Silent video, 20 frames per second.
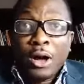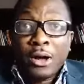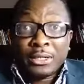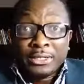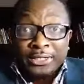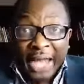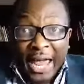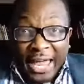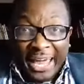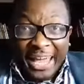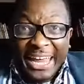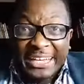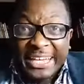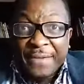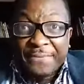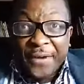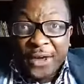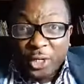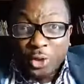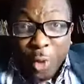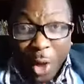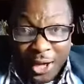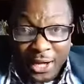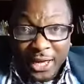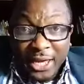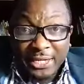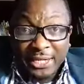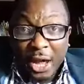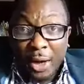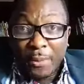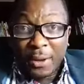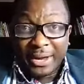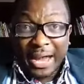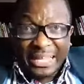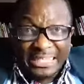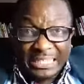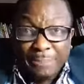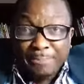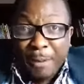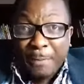They individually, they'll be
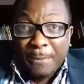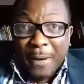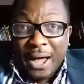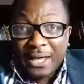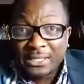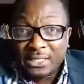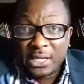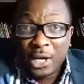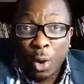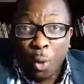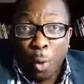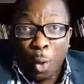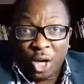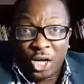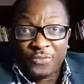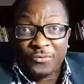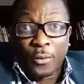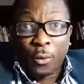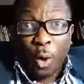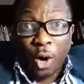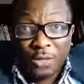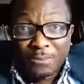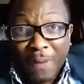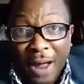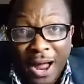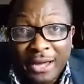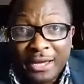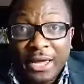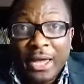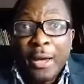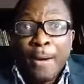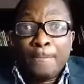writing papers, working for World Bank,